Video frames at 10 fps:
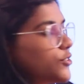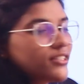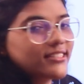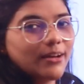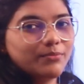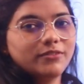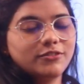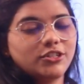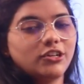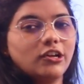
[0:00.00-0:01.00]
the
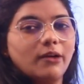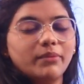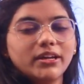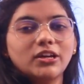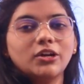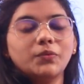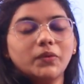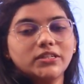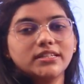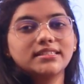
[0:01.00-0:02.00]
subdivision topic,
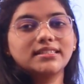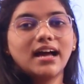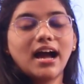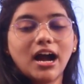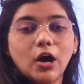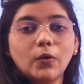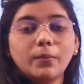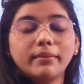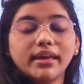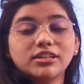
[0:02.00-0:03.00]
which is how
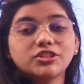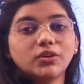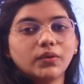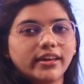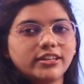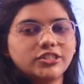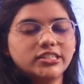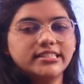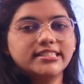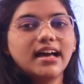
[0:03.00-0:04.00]
major
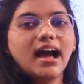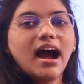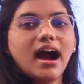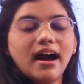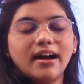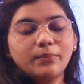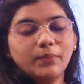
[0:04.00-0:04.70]
locations are